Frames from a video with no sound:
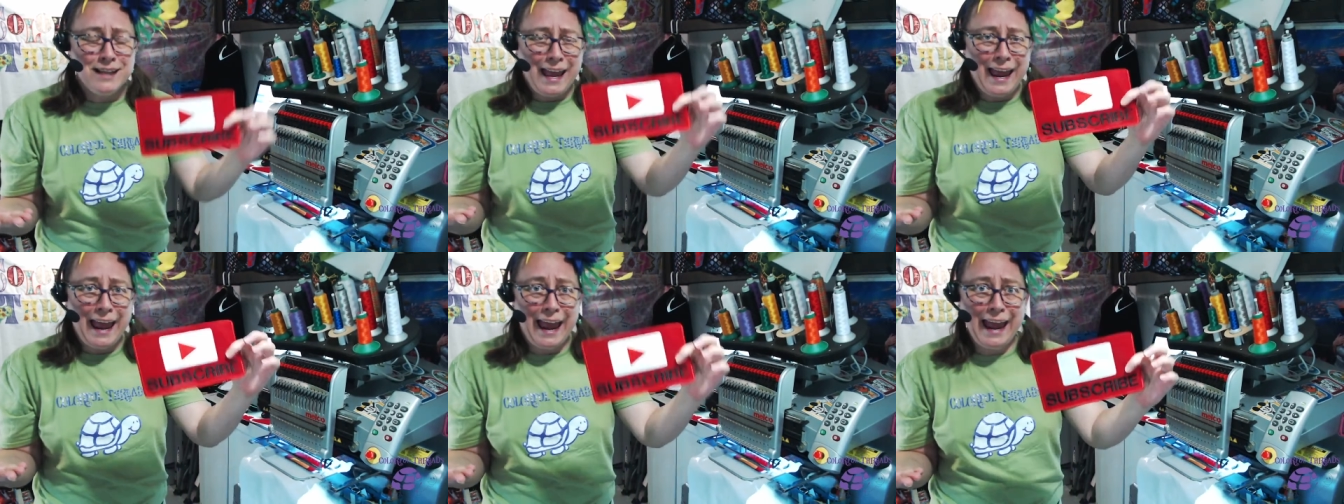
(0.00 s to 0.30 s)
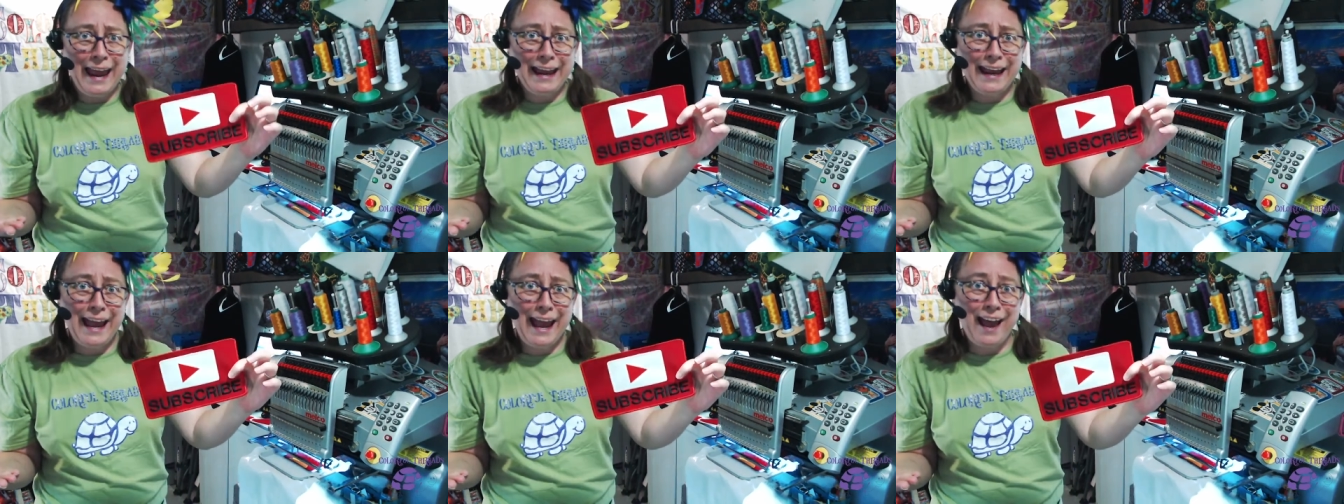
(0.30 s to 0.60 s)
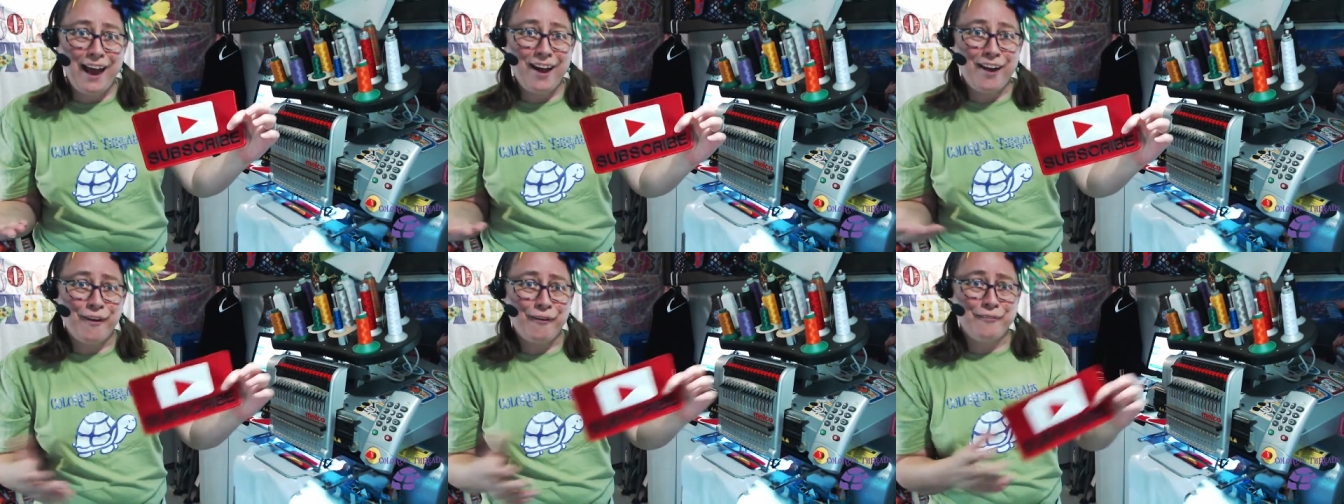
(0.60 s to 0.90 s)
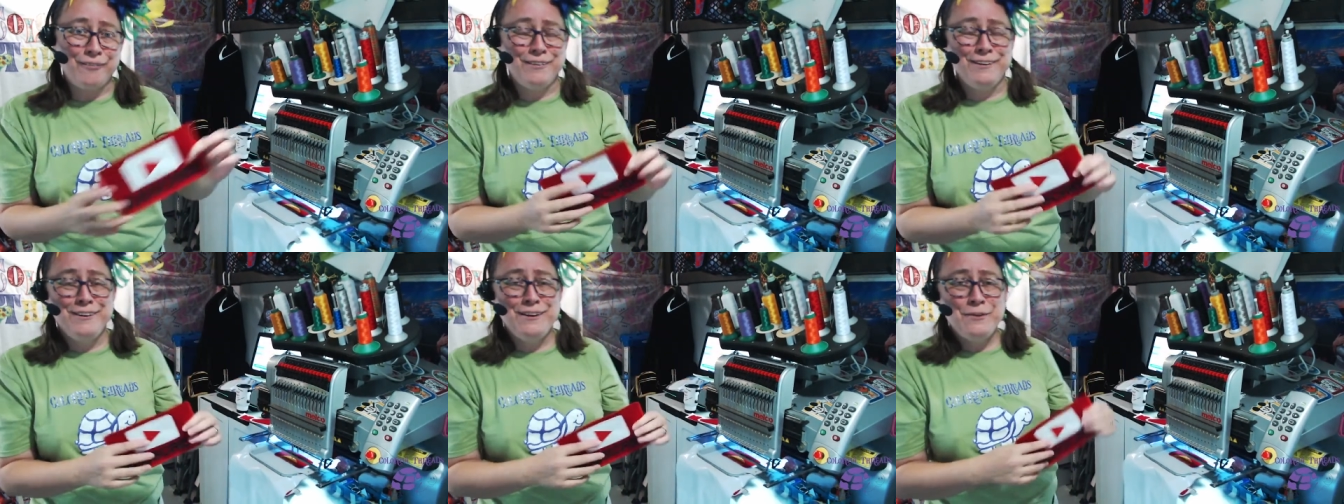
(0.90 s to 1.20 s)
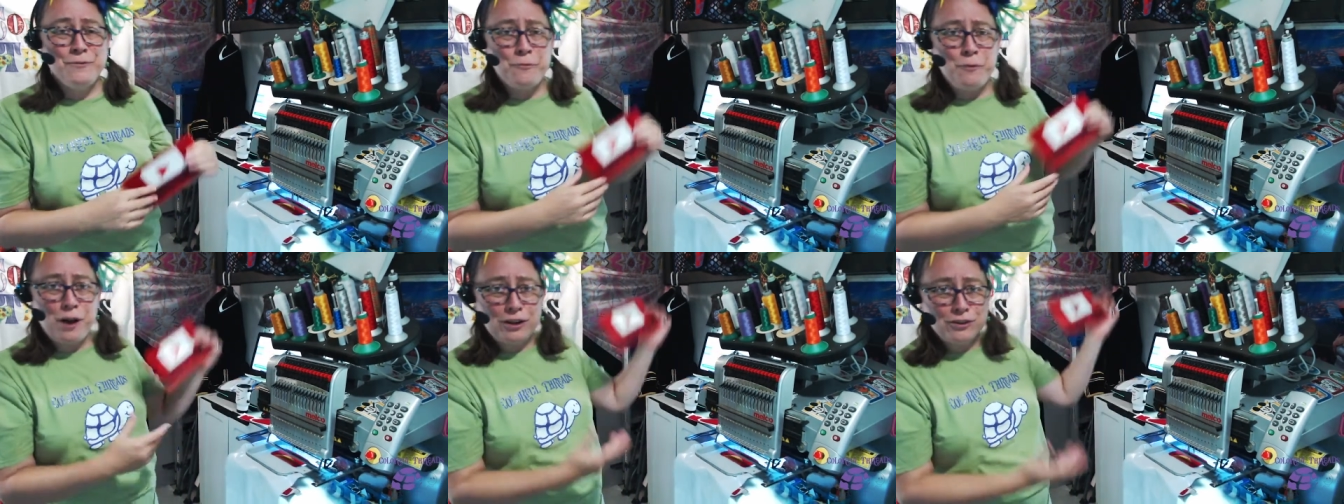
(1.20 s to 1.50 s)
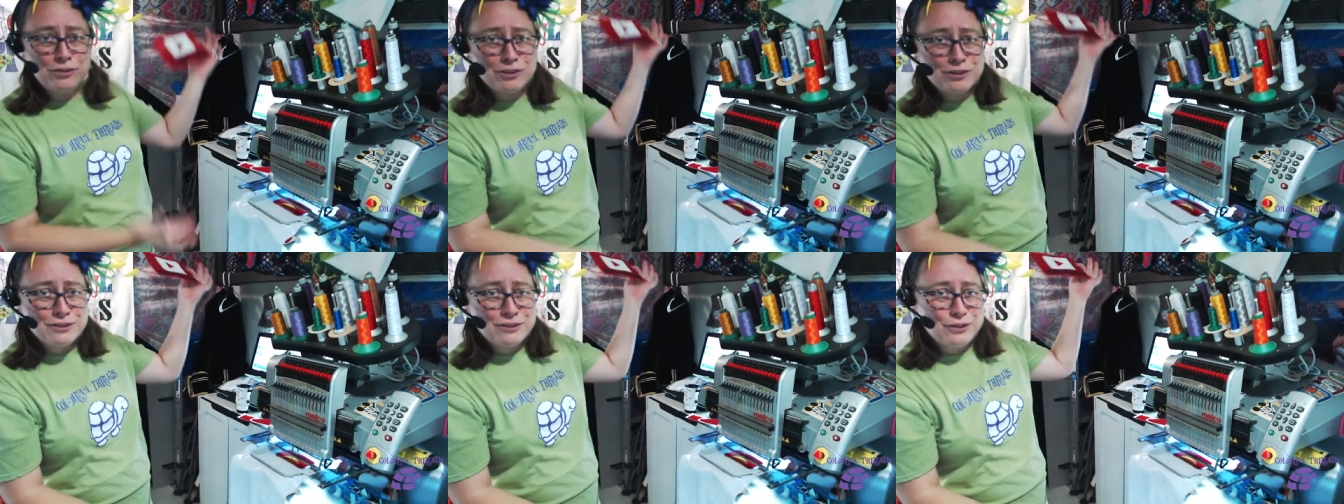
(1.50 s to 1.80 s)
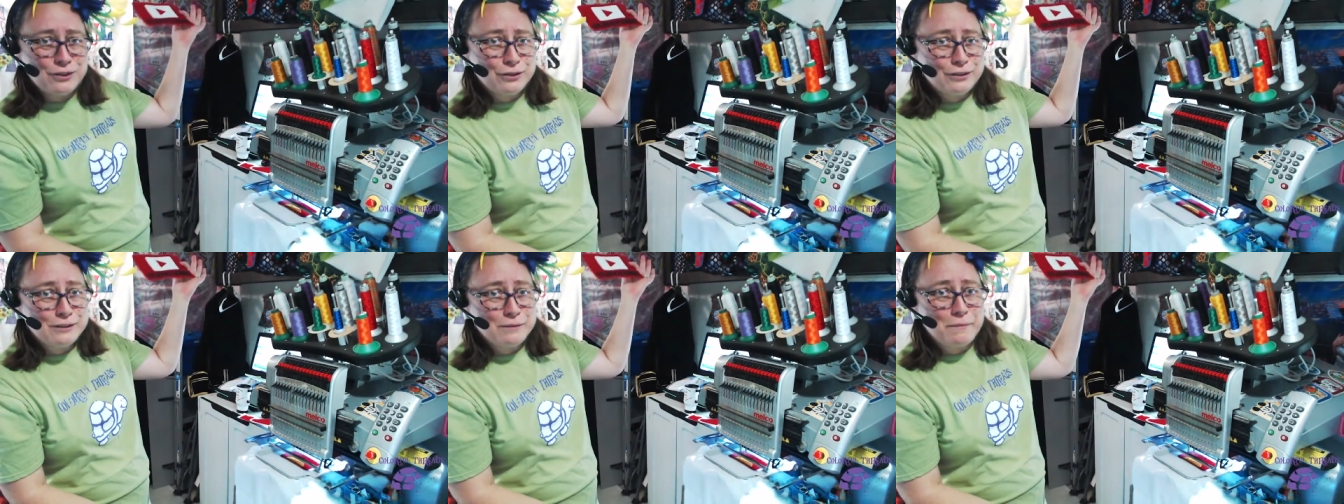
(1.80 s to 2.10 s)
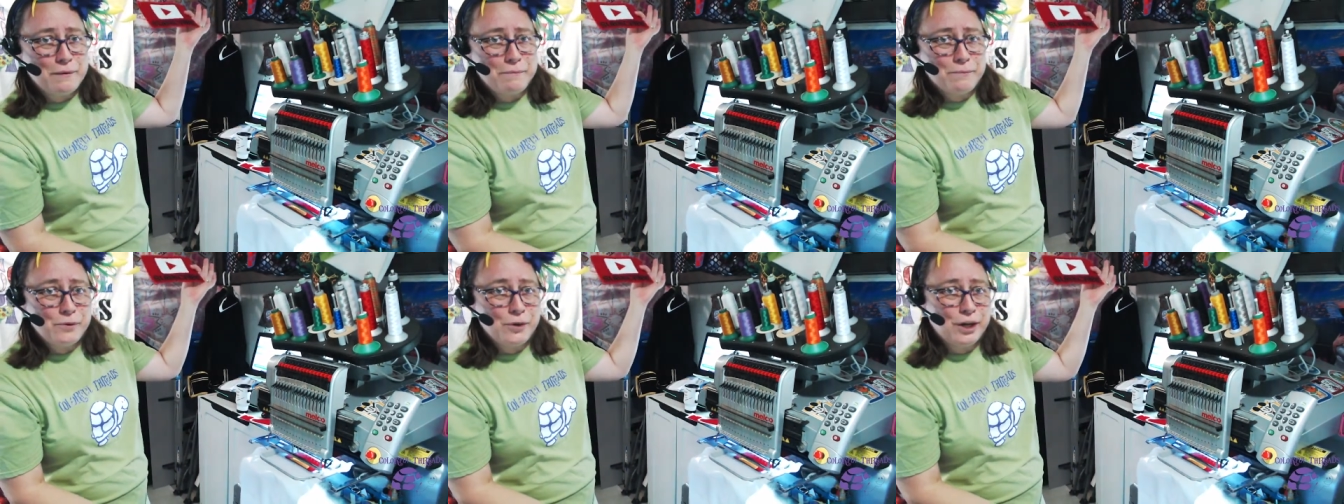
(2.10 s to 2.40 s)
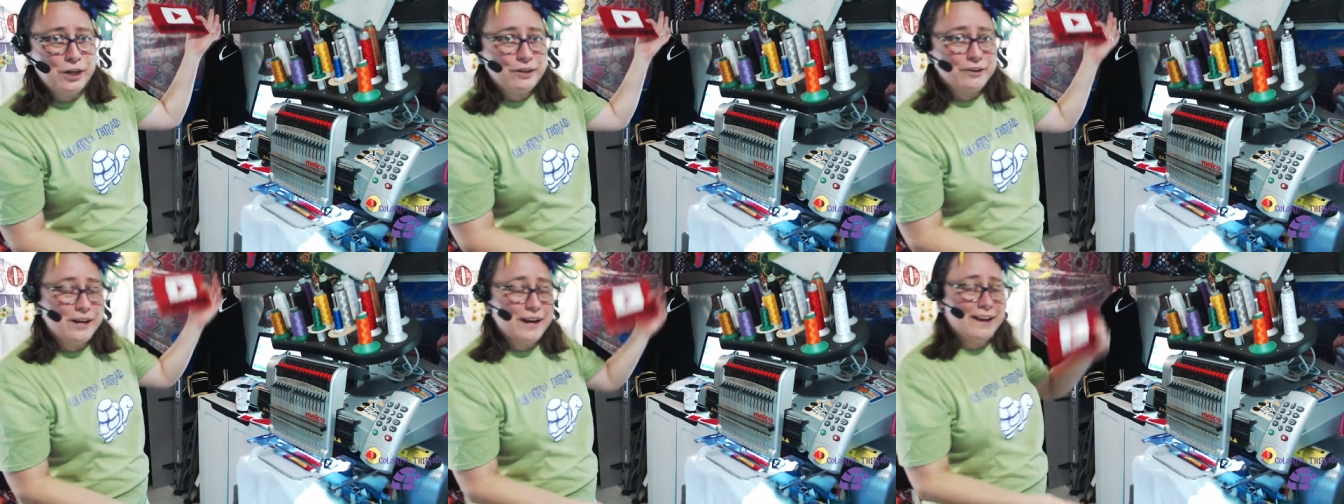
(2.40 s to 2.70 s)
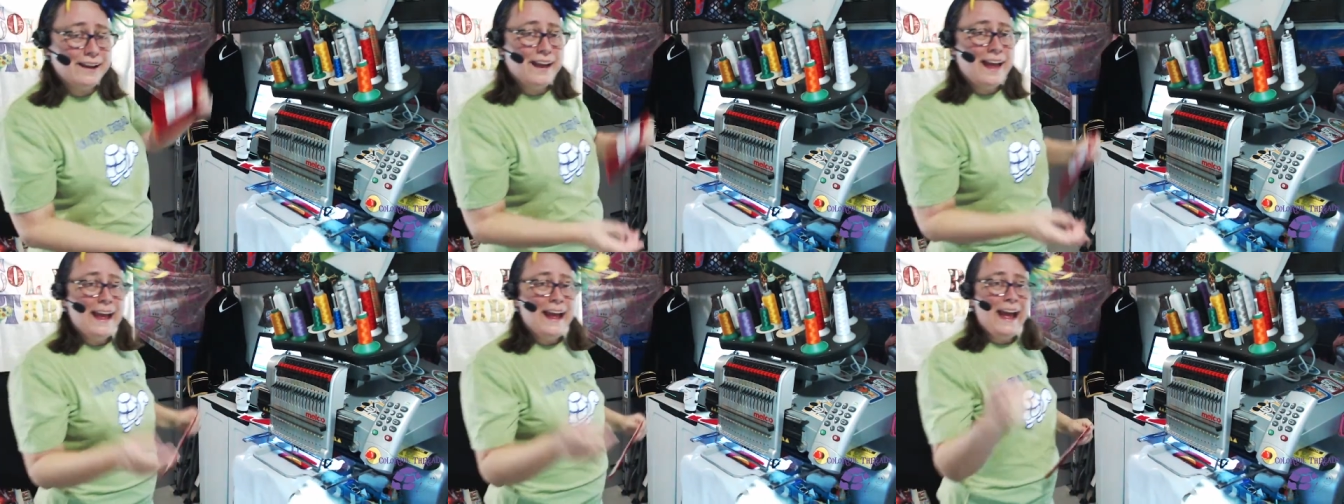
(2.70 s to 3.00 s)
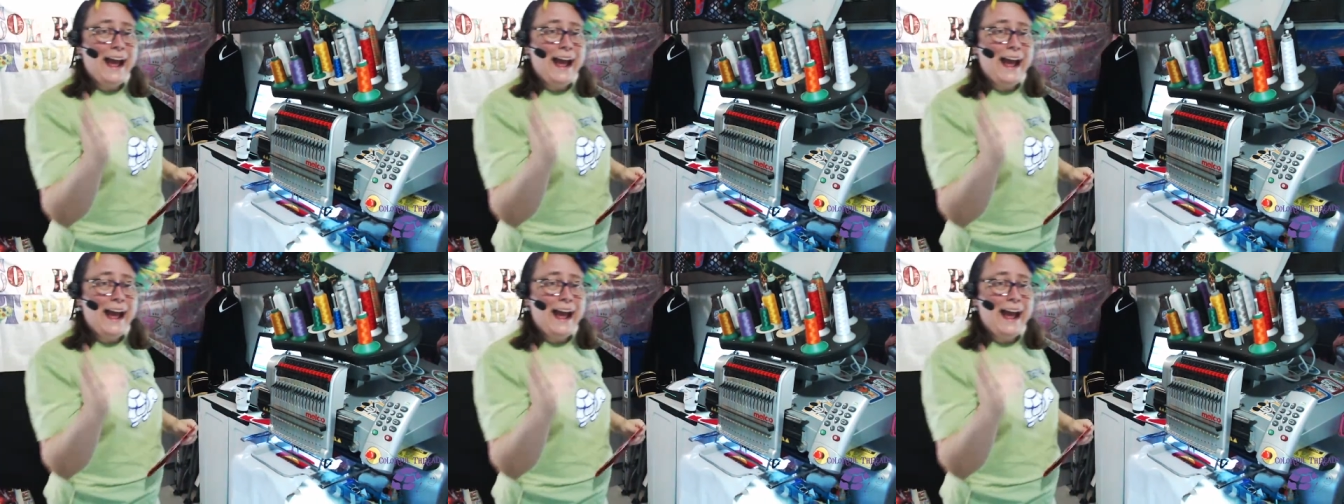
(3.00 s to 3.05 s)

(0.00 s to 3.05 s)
Hang out. Watch us do some embroidering.